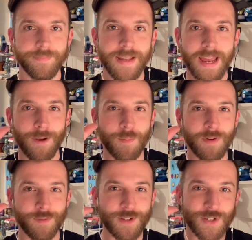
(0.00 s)
Hello, my
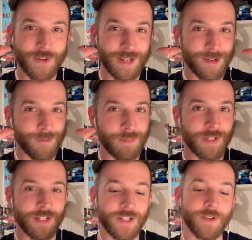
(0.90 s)
friend Scott here,
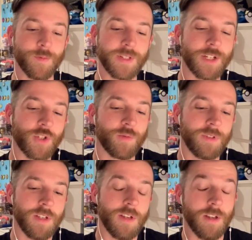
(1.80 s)
representing Youth Potential.
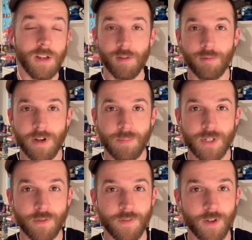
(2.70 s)
We're on
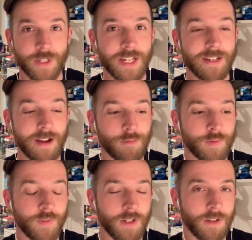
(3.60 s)
episode 13 now
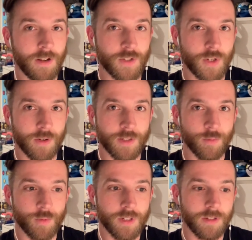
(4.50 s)
of
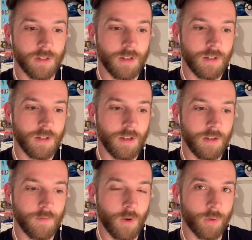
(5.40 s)
Untitled
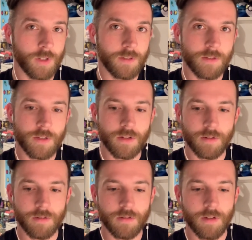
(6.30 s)
vlog.
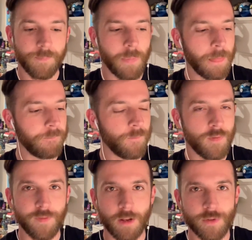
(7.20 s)
So
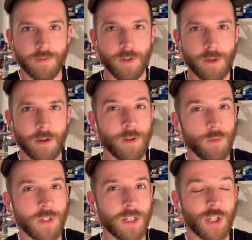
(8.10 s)
for those of you that are new
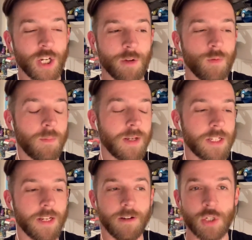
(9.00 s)
to the channel,
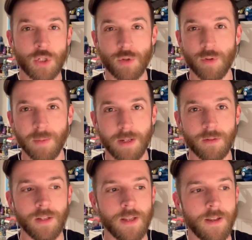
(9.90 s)
basically I just talk about
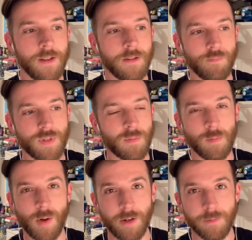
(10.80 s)
some of
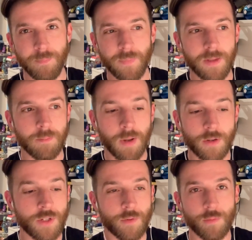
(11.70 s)
my
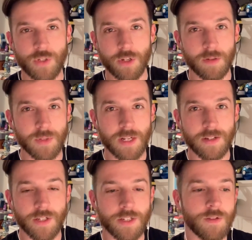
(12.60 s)
personal
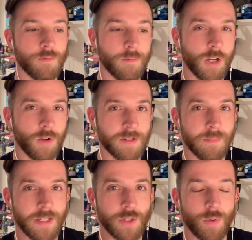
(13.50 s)
circumstances regarding
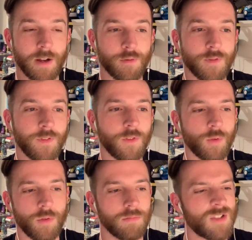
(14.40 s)
mental health
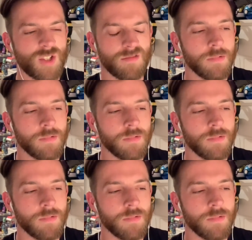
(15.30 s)
or just